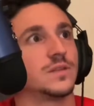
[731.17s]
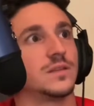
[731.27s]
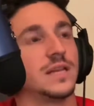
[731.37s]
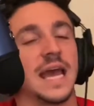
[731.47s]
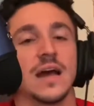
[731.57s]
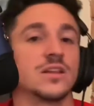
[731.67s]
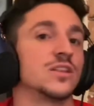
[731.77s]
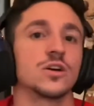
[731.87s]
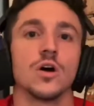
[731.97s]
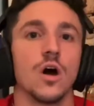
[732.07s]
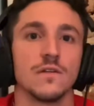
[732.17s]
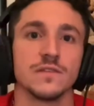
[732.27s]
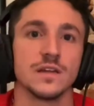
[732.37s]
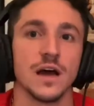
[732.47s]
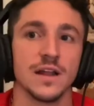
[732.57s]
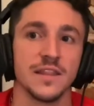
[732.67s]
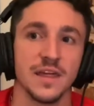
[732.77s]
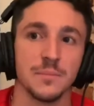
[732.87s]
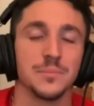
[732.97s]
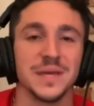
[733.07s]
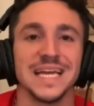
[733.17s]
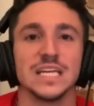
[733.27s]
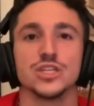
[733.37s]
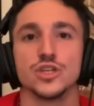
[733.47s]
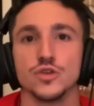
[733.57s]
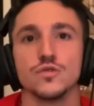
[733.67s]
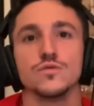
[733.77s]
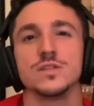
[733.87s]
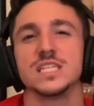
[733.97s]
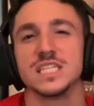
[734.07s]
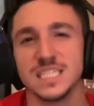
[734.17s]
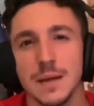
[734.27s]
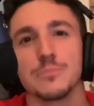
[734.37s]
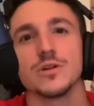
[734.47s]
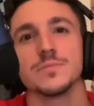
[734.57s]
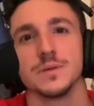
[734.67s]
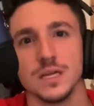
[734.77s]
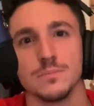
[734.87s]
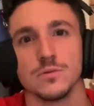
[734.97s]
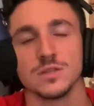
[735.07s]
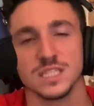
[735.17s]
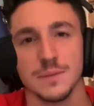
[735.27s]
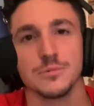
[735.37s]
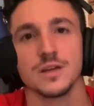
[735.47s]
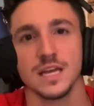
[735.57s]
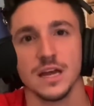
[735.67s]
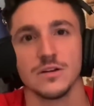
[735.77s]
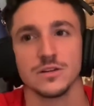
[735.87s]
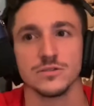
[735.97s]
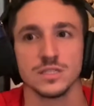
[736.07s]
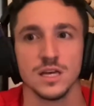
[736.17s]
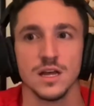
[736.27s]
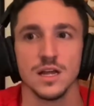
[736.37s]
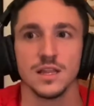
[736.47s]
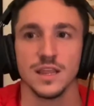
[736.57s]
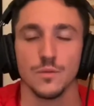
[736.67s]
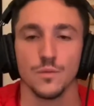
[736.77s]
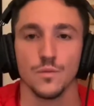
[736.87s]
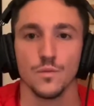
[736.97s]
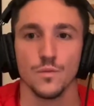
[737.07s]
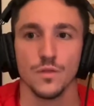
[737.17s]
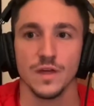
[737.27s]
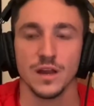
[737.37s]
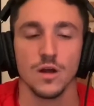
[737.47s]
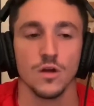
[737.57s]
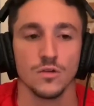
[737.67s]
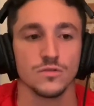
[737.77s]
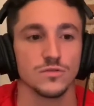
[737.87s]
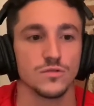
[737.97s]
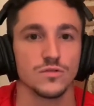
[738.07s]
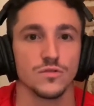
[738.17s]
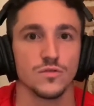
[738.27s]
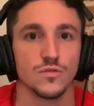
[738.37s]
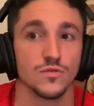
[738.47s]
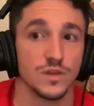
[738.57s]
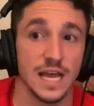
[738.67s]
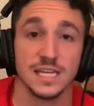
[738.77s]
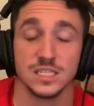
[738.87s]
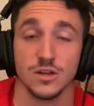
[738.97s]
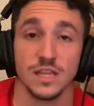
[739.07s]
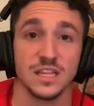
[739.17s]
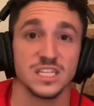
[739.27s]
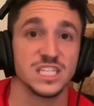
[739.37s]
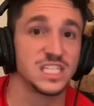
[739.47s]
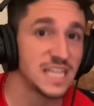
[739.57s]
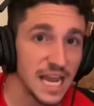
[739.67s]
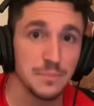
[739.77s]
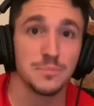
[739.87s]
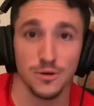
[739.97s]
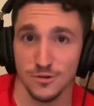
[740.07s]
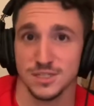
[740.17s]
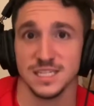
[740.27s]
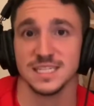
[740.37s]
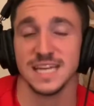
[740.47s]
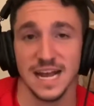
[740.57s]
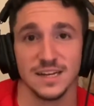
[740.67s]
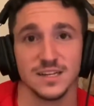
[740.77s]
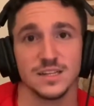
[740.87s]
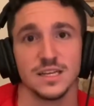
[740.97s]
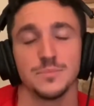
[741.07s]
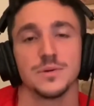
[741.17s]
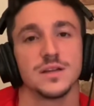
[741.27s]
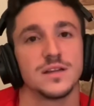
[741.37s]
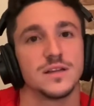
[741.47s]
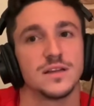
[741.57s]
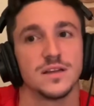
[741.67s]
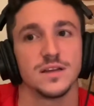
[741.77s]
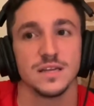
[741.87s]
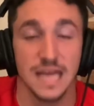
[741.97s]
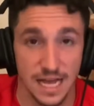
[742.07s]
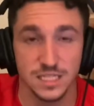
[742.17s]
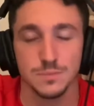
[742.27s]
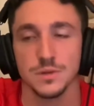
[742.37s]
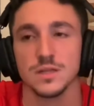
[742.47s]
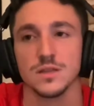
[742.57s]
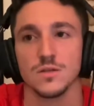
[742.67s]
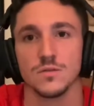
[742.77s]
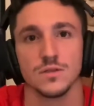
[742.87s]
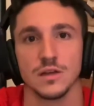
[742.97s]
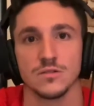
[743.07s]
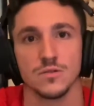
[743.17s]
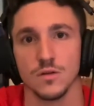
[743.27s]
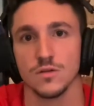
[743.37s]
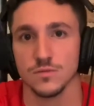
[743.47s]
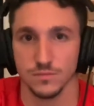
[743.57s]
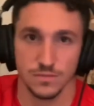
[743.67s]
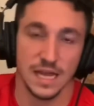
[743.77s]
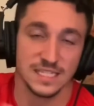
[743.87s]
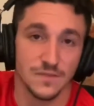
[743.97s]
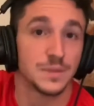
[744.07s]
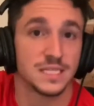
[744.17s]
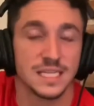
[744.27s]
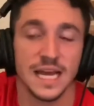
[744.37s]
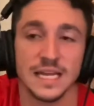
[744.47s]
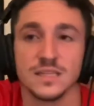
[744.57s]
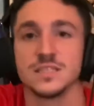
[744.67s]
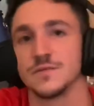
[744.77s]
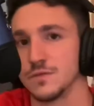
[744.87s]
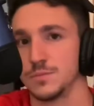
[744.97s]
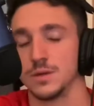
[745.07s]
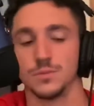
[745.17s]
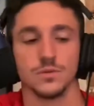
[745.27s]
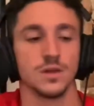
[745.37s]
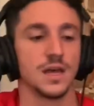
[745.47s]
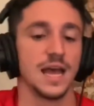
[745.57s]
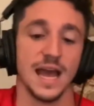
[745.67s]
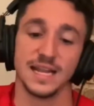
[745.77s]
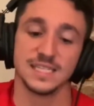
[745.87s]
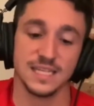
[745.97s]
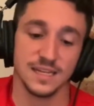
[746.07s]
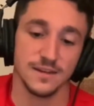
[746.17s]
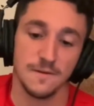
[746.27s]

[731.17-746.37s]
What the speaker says: nail in the coffin on them being two separate people, separate characters that are, yes, are they the same person technically? But yes, but they're, as I've been saying, different people. And it's that